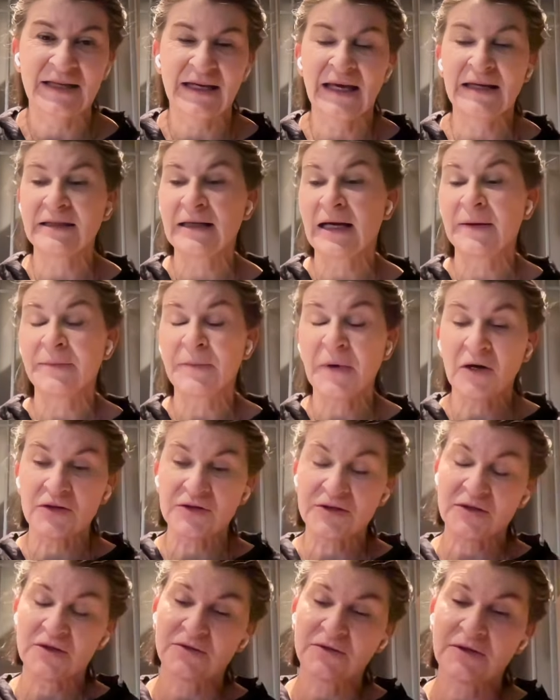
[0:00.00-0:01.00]
And I'm
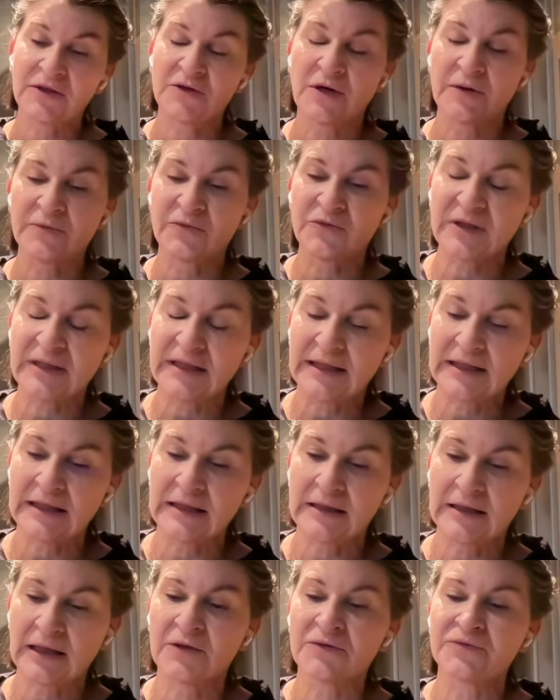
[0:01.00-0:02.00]
also, you know, I'm
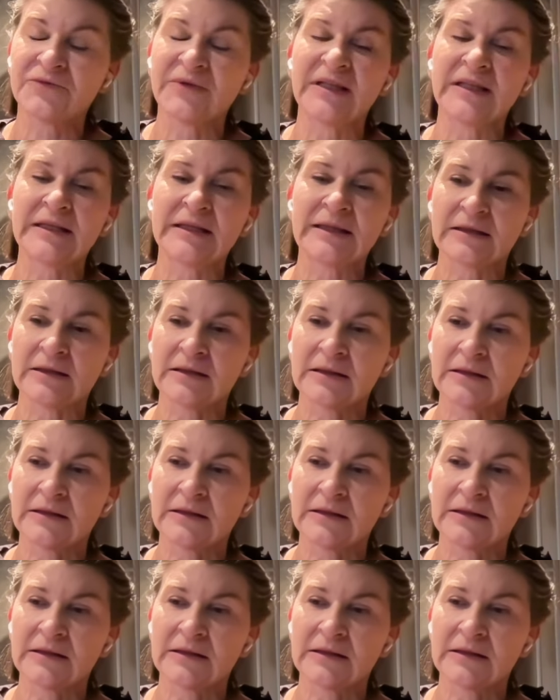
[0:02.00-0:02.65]
reading, I'll read